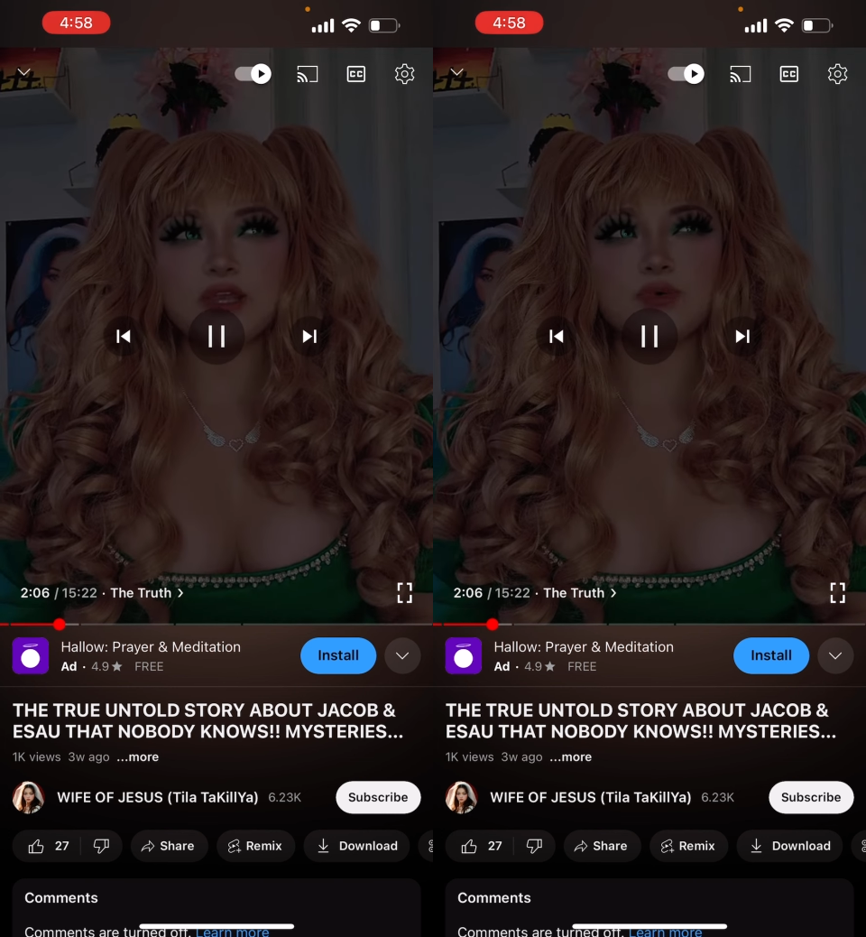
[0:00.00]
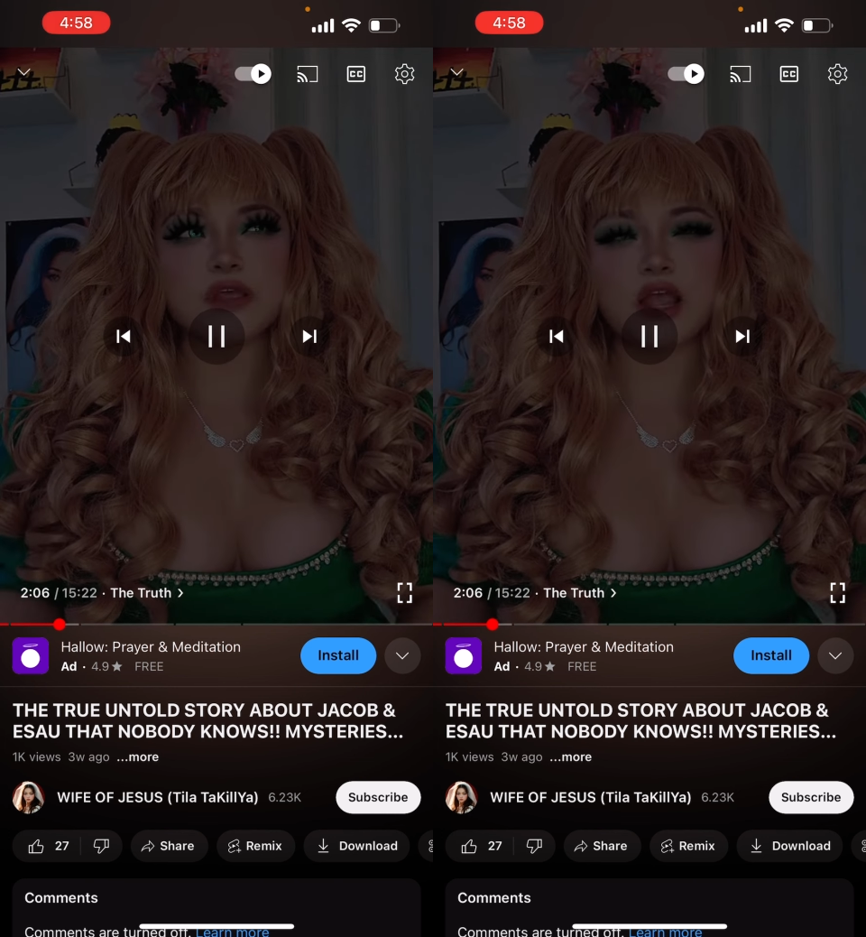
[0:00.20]

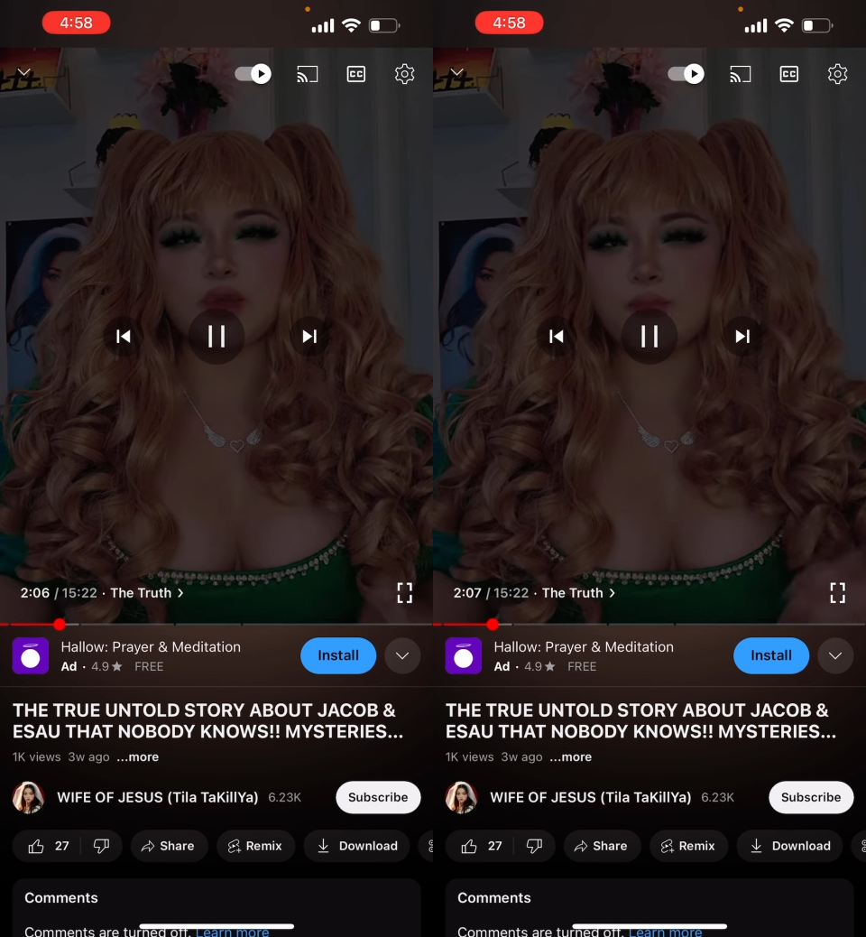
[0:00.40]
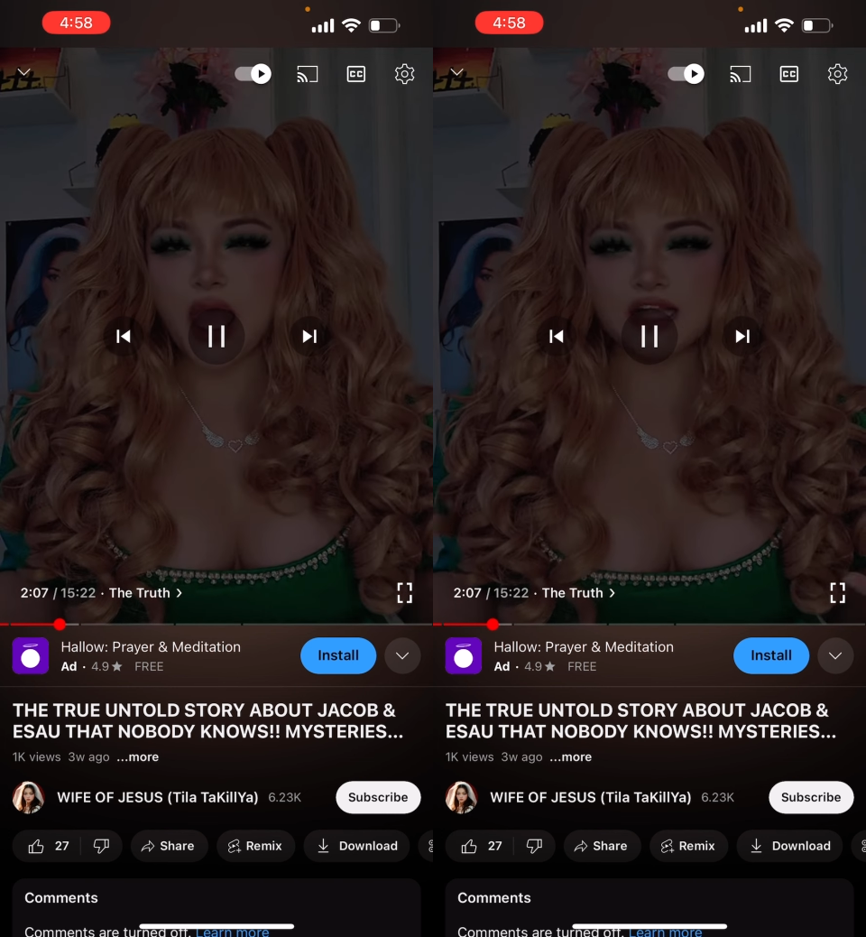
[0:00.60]
He was like
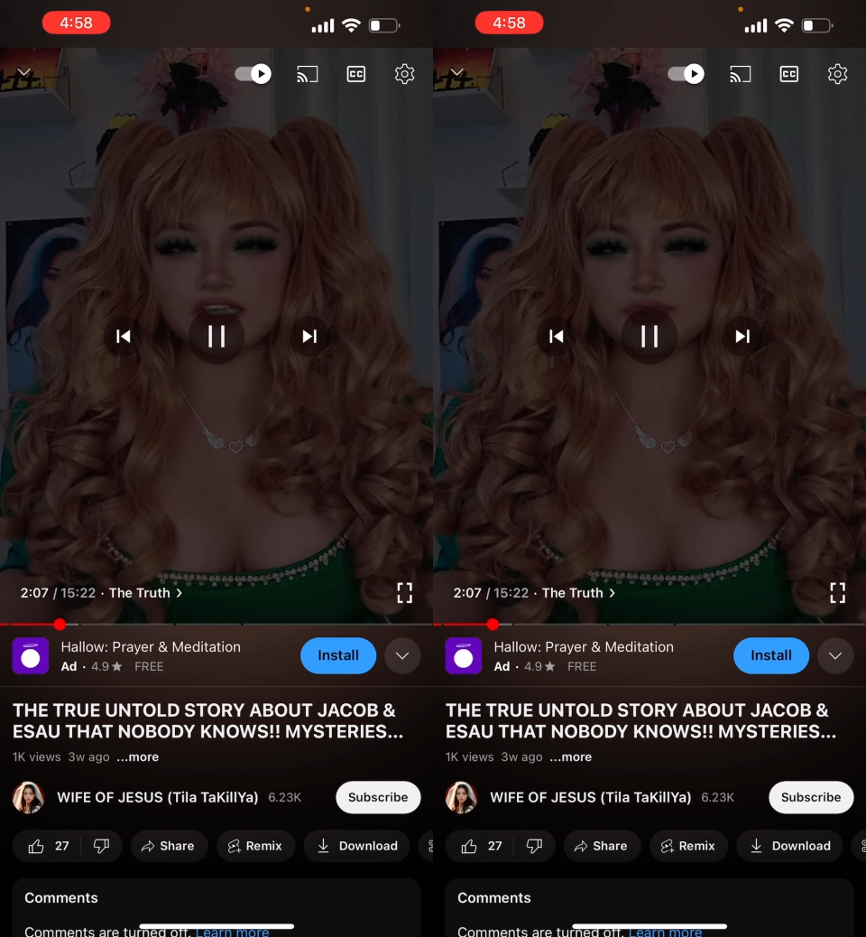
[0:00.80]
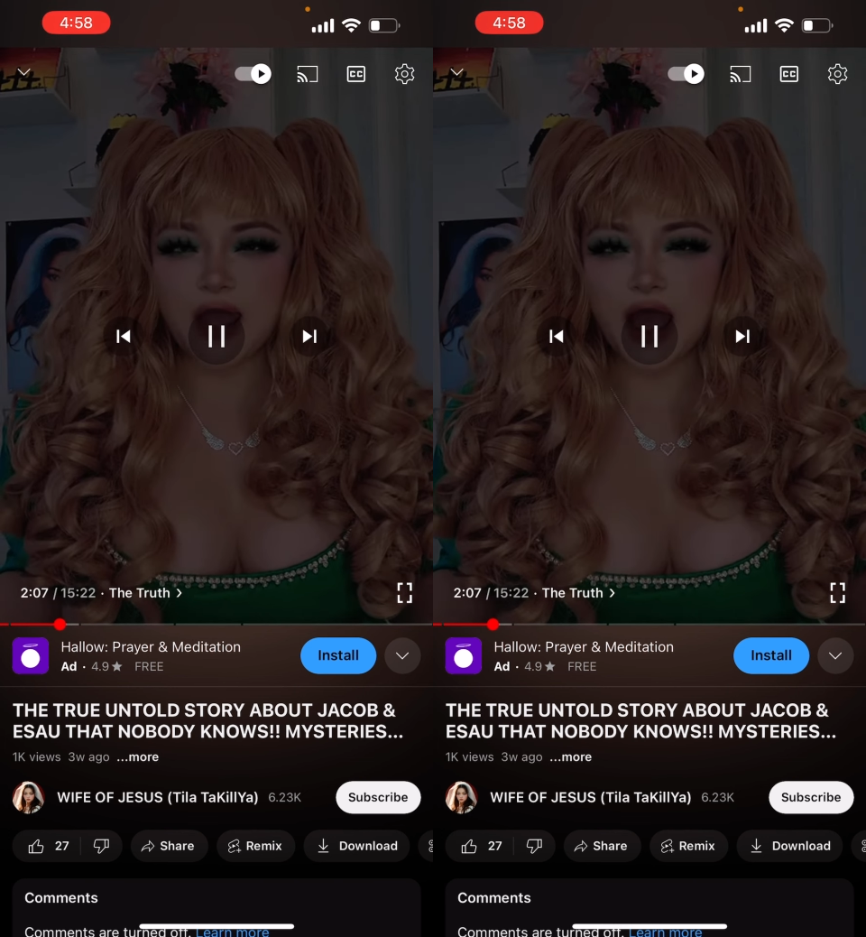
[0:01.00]
a
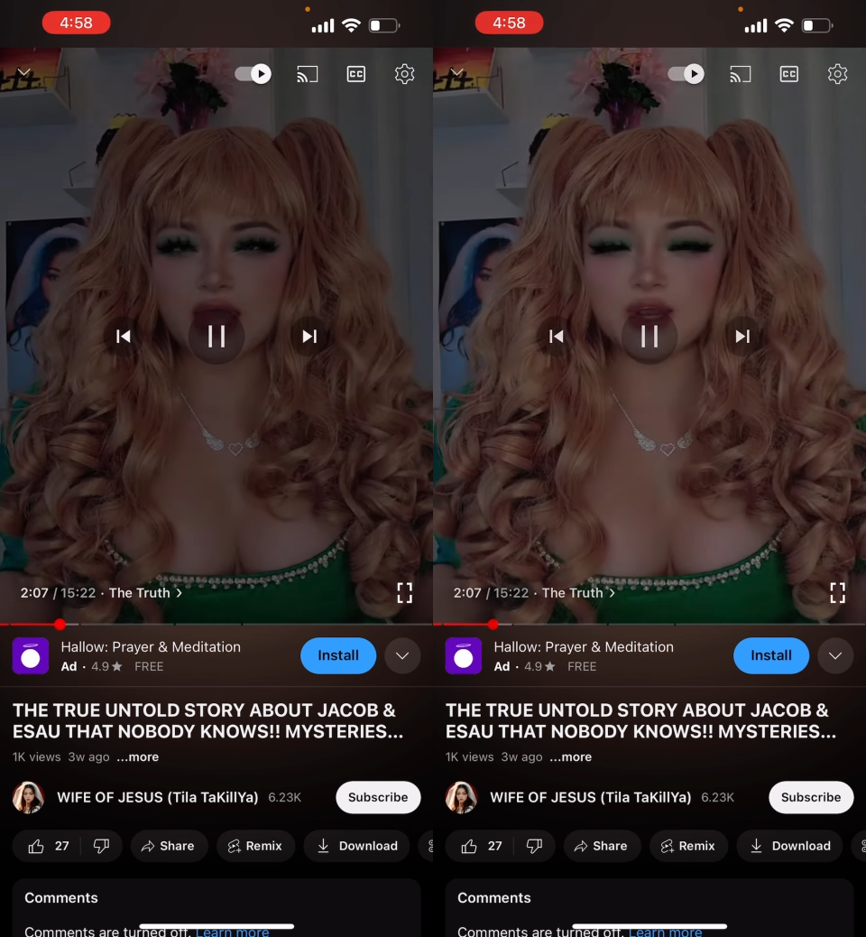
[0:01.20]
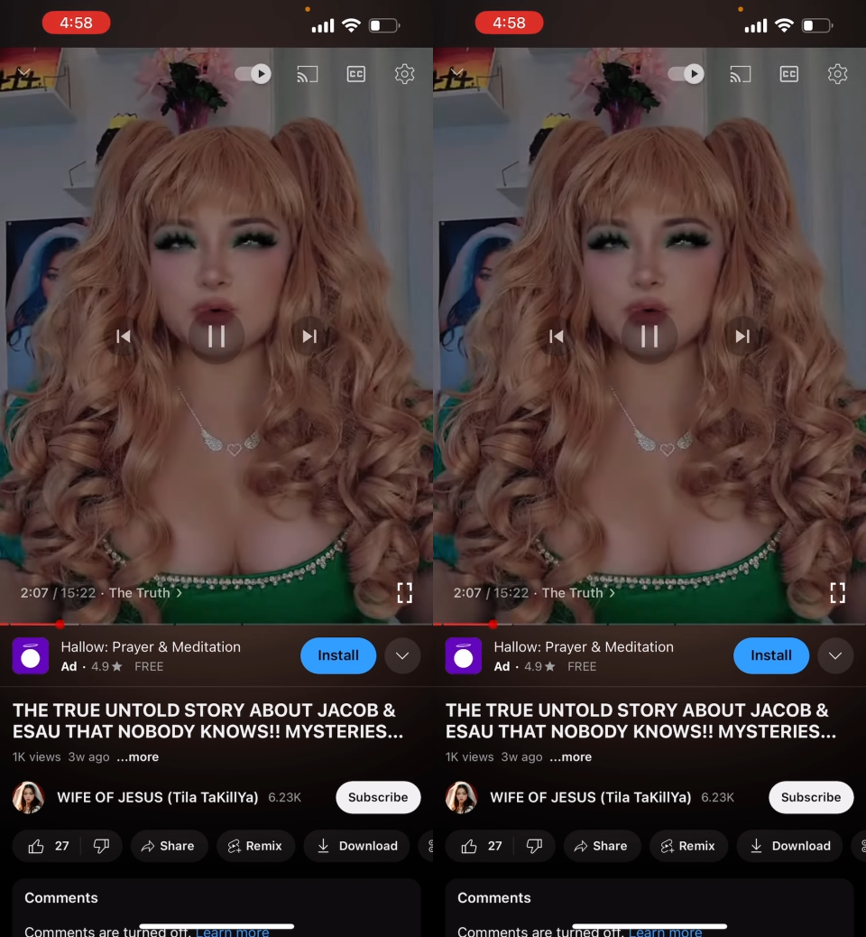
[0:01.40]
man's man.